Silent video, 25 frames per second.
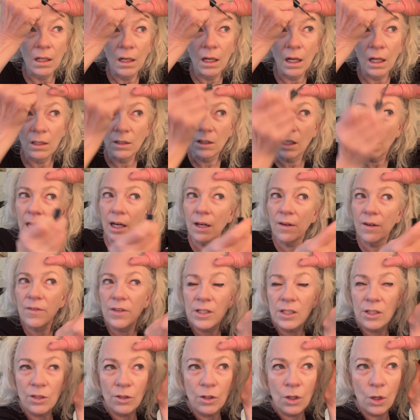A lot of
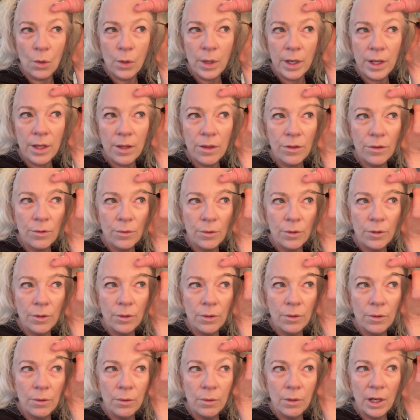us are going
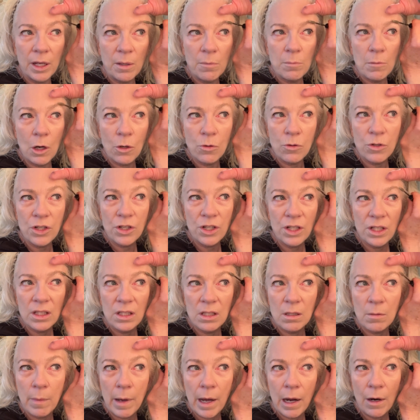through
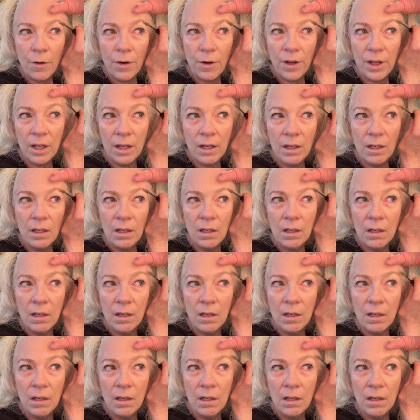emotions about it.